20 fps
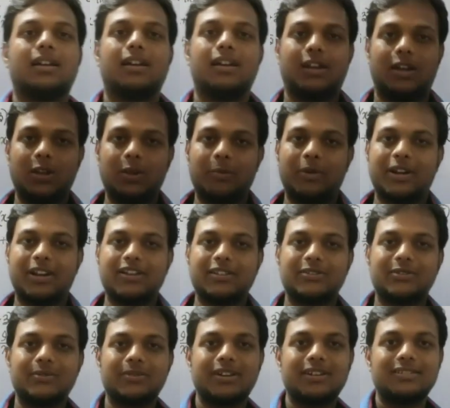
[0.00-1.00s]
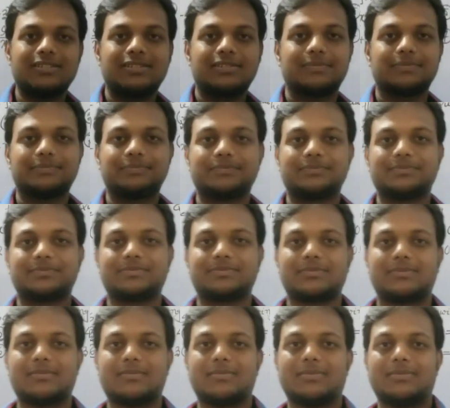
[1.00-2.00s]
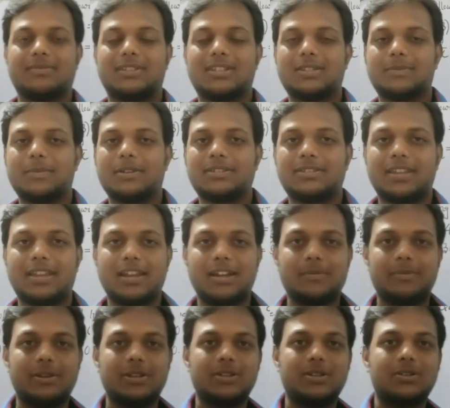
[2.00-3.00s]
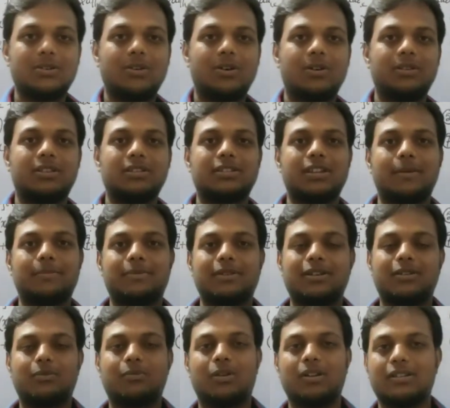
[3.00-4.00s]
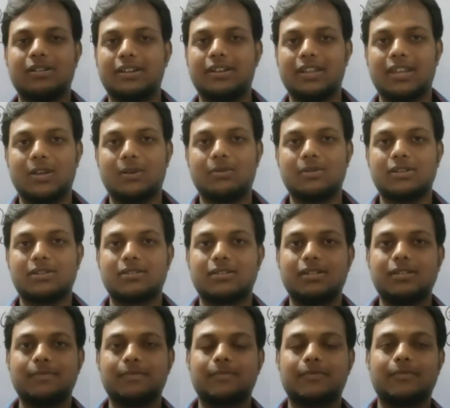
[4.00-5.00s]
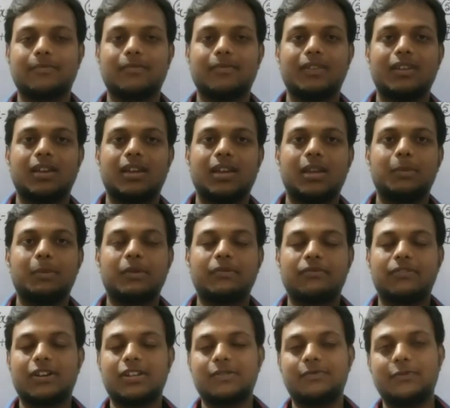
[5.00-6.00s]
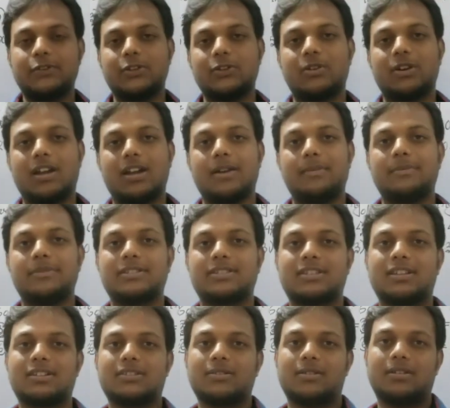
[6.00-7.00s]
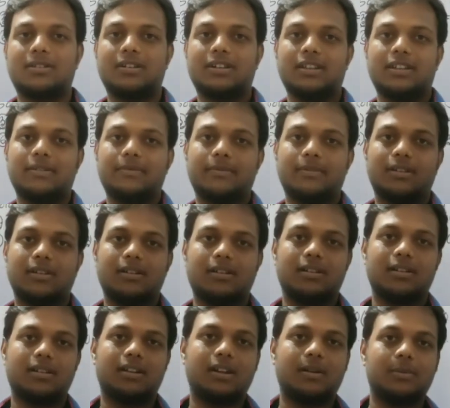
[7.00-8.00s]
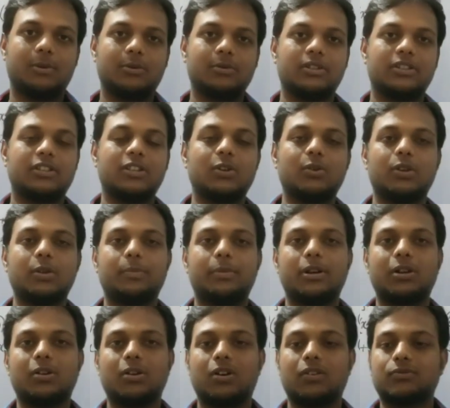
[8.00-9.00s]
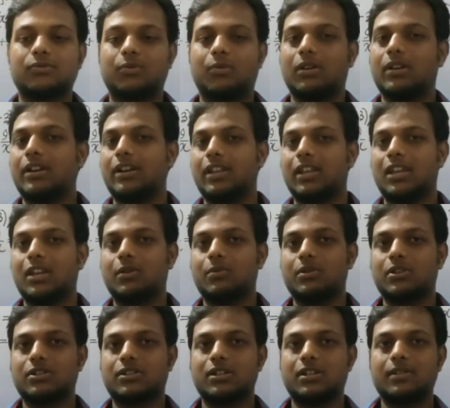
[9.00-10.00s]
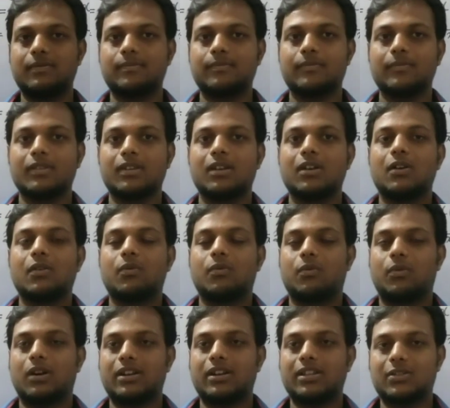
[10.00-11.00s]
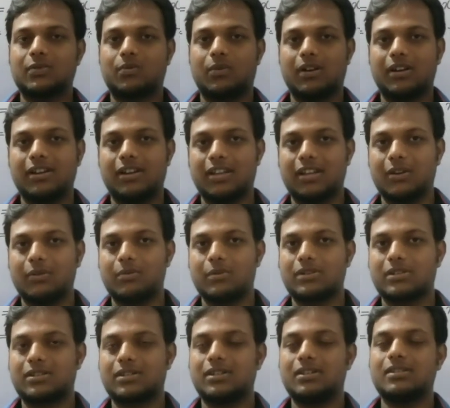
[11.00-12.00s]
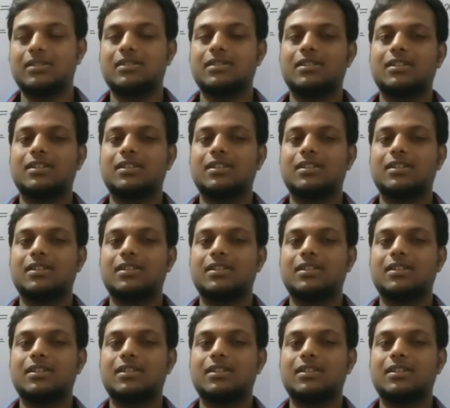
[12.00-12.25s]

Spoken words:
Hello my dear students, this is my second video on the chapter Quadratic Equation. In my first video I have discussed already about the theory part of Quadratic Equation, what is Quadratic Equation